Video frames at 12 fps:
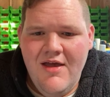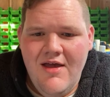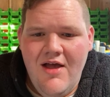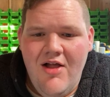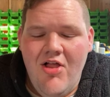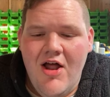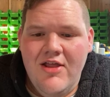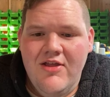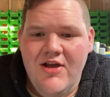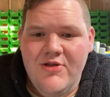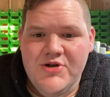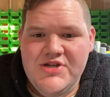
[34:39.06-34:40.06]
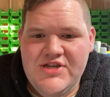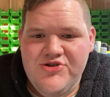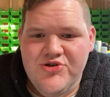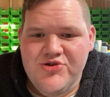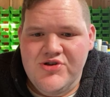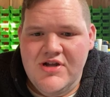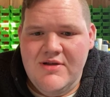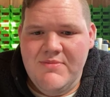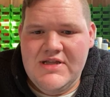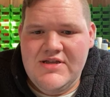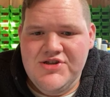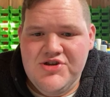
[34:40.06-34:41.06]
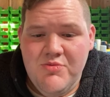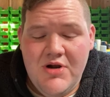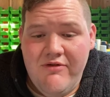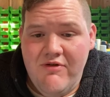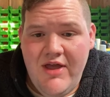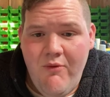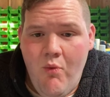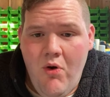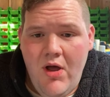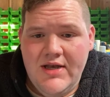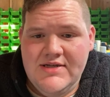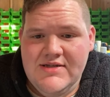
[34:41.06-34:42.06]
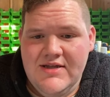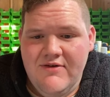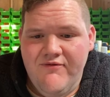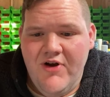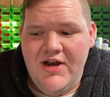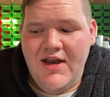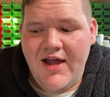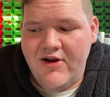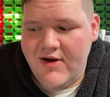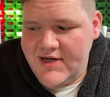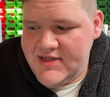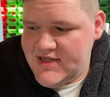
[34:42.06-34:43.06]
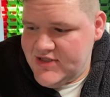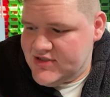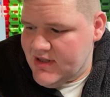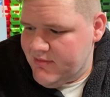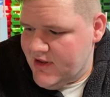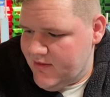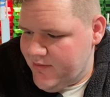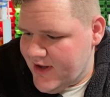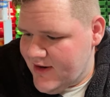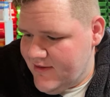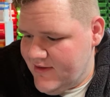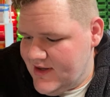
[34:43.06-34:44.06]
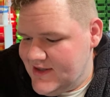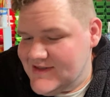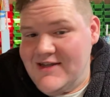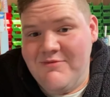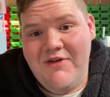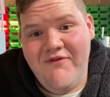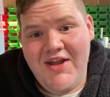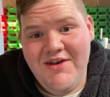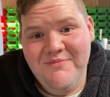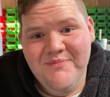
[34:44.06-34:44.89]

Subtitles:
A lot of the other teachers are going to be teaching whatever they want, and Freddie and I are going to teach something, but it's going to be fun.